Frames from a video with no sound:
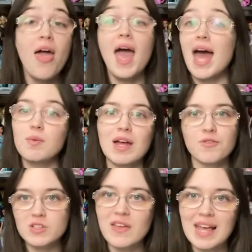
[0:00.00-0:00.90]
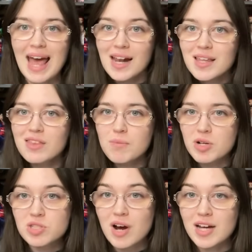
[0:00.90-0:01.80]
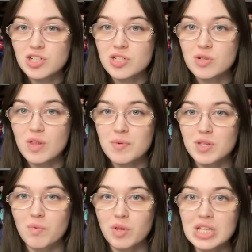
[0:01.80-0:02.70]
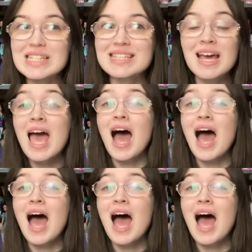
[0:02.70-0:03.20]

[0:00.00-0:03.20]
Anyway, if you're selling anything Monster High G2 that was unreleased,